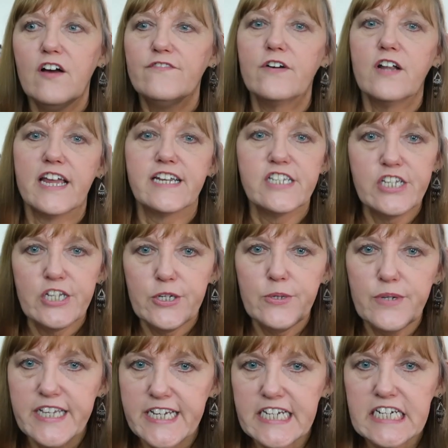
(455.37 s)
for like
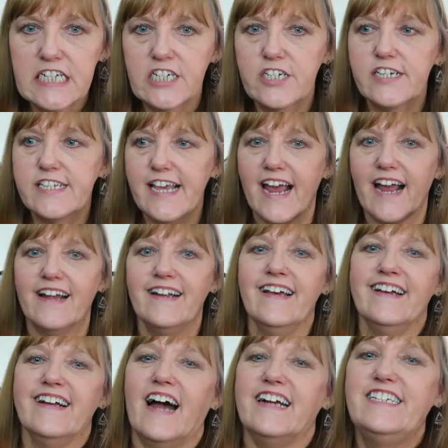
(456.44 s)
two years
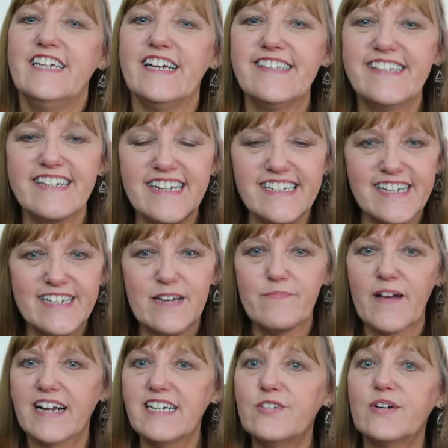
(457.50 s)
and I just need to
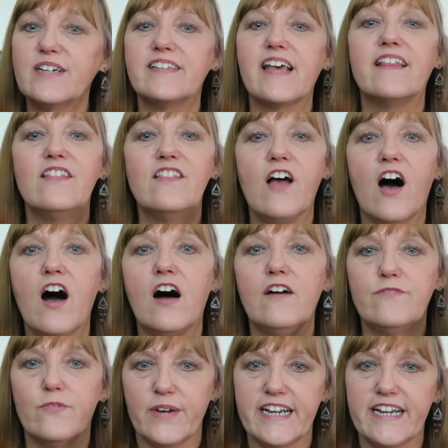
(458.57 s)
get back into it because I
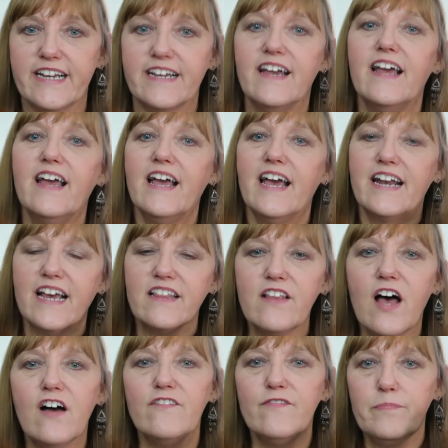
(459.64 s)
love reading and I
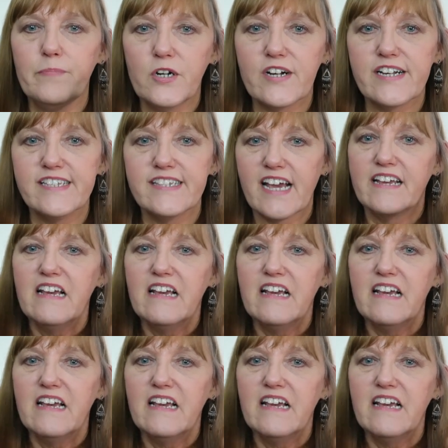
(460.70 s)
love books.